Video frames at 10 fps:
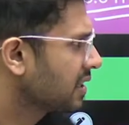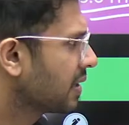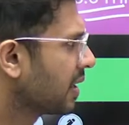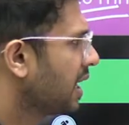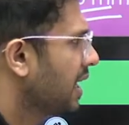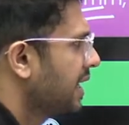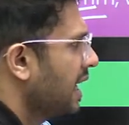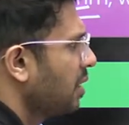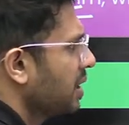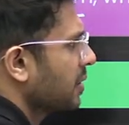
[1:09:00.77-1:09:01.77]
D.
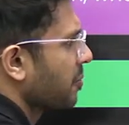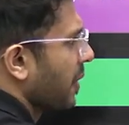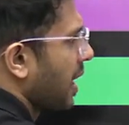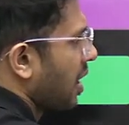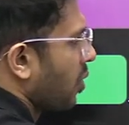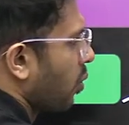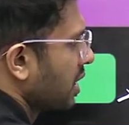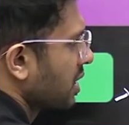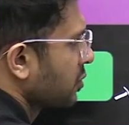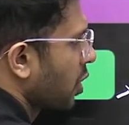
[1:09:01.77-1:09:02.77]
Tell me,
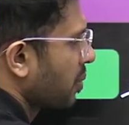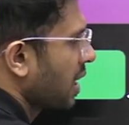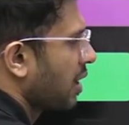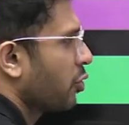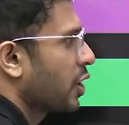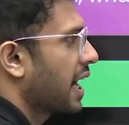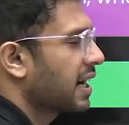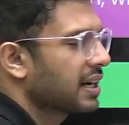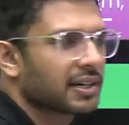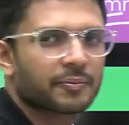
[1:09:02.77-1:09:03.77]
what is formula for
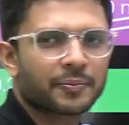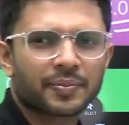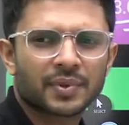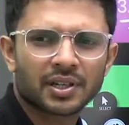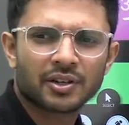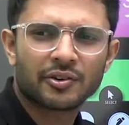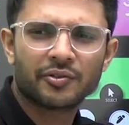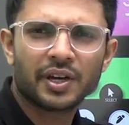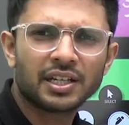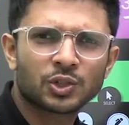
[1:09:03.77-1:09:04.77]
angle?
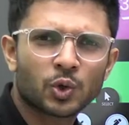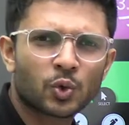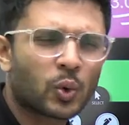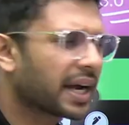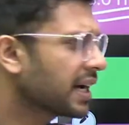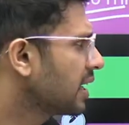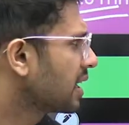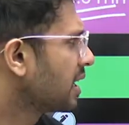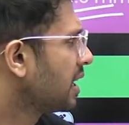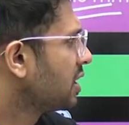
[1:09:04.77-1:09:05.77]
Very chotu angle.
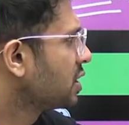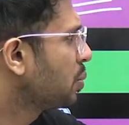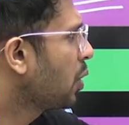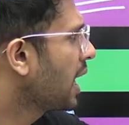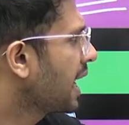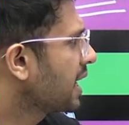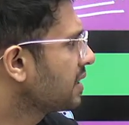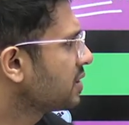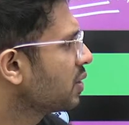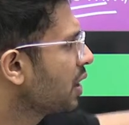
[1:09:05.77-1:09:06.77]
Small angle
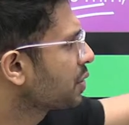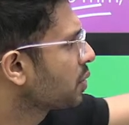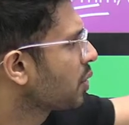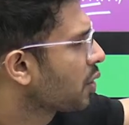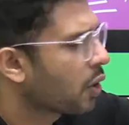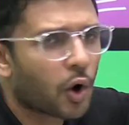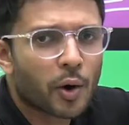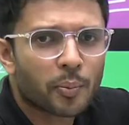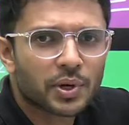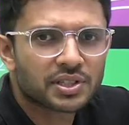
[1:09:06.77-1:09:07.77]
is equal to
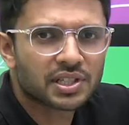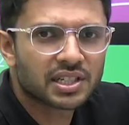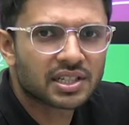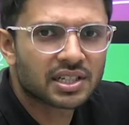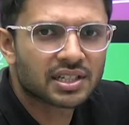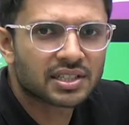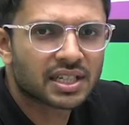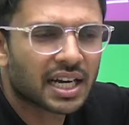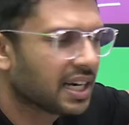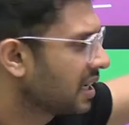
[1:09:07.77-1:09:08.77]
opposite
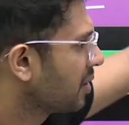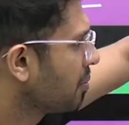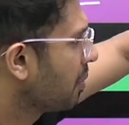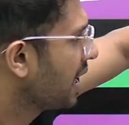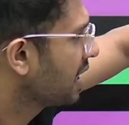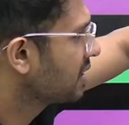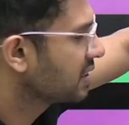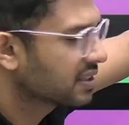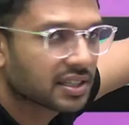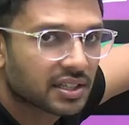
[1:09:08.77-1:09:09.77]
side by
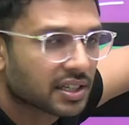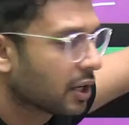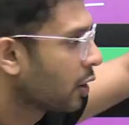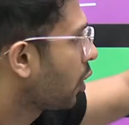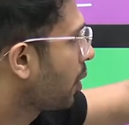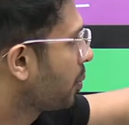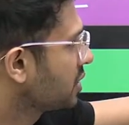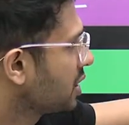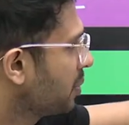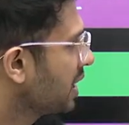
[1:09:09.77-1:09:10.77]
adjacent.
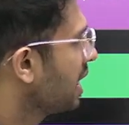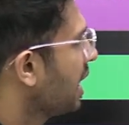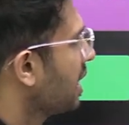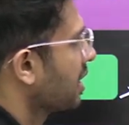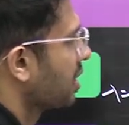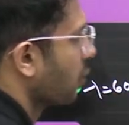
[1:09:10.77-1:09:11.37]
Opposite pe kya hai?